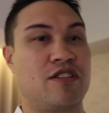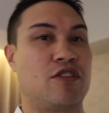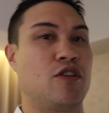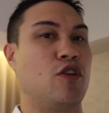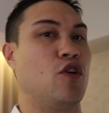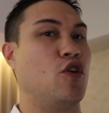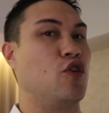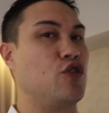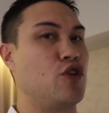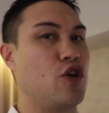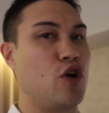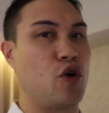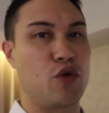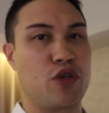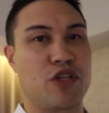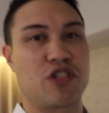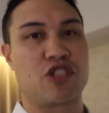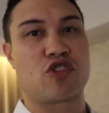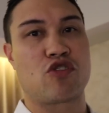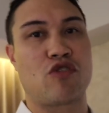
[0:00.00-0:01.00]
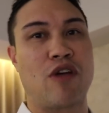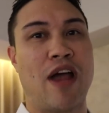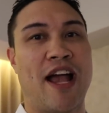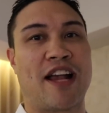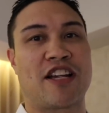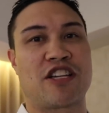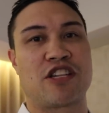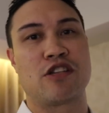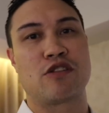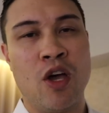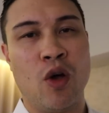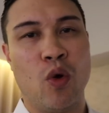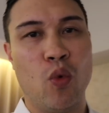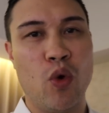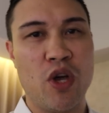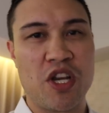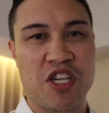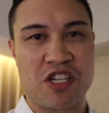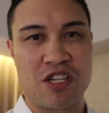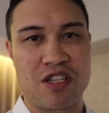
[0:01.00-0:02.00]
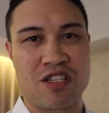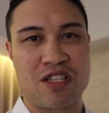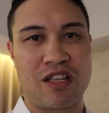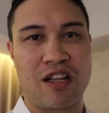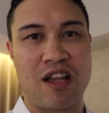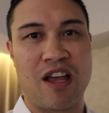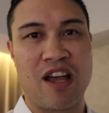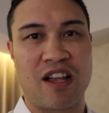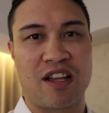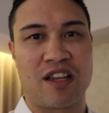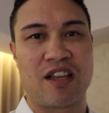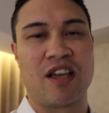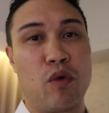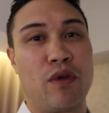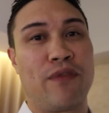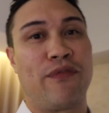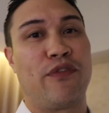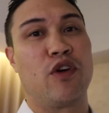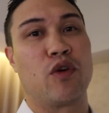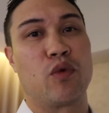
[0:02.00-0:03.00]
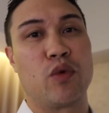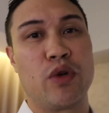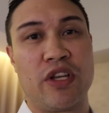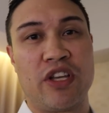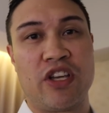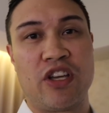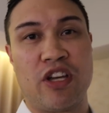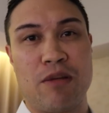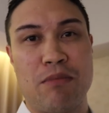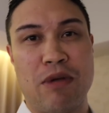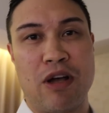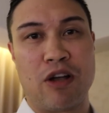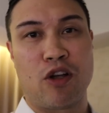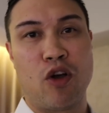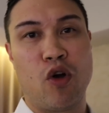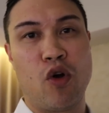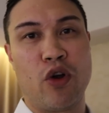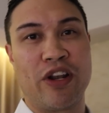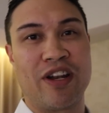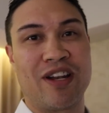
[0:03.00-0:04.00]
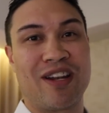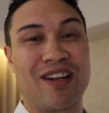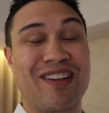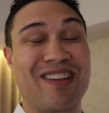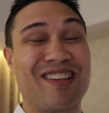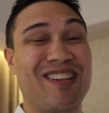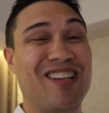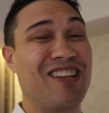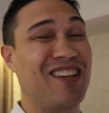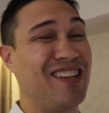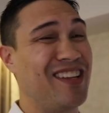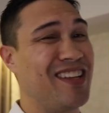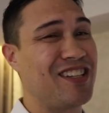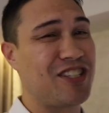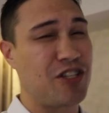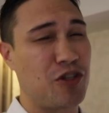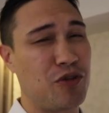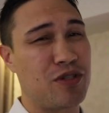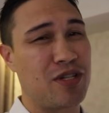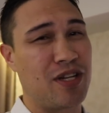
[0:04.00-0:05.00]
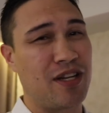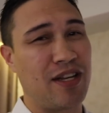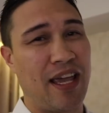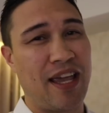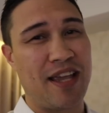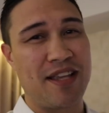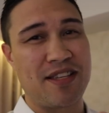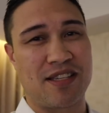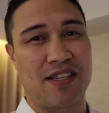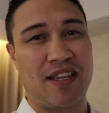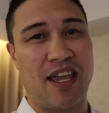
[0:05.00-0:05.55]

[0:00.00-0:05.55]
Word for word: so no distractions. Wish us luck. We feel really good about going into, into today's